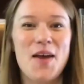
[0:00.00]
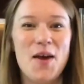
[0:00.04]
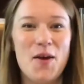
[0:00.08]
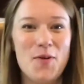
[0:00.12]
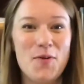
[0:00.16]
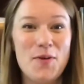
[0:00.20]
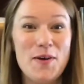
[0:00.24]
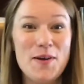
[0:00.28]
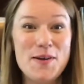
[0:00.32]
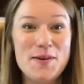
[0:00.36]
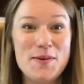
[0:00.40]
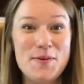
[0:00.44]

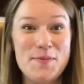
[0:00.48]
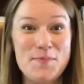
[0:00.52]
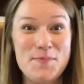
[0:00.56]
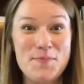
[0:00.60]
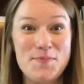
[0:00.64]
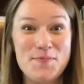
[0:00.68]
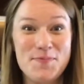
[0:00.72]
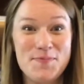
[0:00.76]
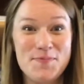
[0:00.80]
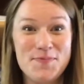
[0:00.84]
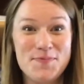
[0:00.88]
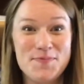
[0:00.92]
Welcome!
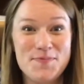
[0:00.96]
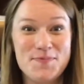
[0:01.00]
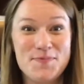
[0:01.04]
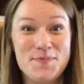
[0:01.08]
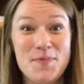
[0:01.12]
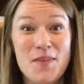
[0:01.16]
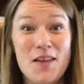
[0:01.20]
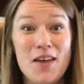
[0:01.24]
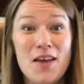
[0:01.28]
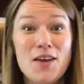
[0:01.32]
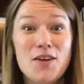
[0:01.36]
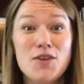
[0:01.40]

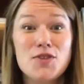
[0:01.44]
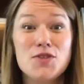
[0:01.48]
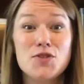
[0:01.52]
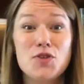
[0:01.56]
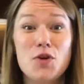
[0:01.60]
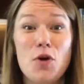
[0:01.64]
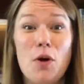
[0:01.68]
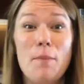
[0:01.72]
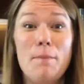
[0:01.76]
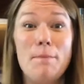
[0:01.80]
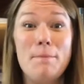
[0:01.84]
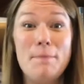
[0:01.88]
So
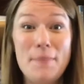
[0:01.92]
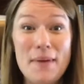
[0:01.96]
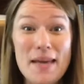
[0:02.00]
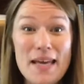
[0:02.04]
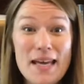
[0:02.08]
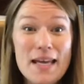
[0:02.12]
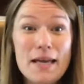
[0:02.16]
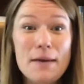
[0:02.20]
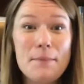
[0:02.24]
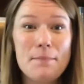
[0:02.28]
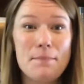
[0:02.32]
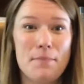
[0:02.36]
a
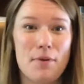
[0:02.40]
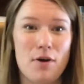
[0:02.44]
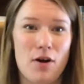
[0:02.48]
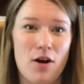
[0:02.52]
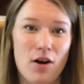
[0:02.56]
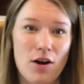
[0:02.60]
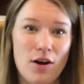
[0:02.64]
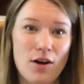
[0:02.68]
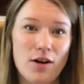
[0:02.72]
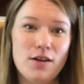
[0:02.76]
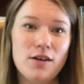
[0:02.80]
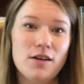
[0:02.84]
big
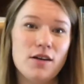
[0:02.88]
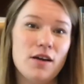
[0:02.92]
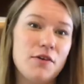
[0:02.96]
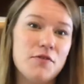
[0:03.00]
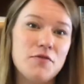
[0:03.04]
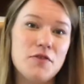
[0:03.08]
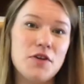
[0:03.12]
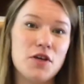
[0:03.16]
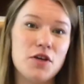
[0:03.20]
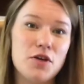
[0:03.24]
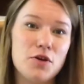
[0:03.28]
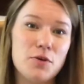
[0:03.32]
part of
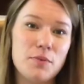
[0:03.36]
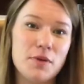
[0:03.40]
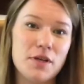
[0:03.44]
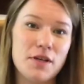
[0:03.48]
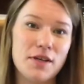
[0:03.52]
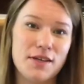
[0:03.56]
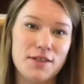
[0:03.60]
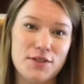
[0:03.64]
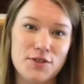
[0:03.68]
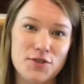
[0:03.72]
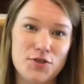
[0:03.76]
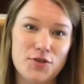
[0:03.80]
the human
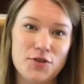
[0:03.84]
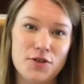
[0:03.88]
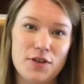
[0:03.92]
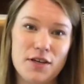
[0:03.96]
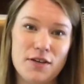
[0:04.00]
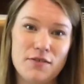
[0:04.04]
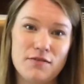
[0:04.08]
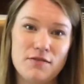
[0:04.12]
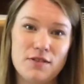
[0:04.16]
history of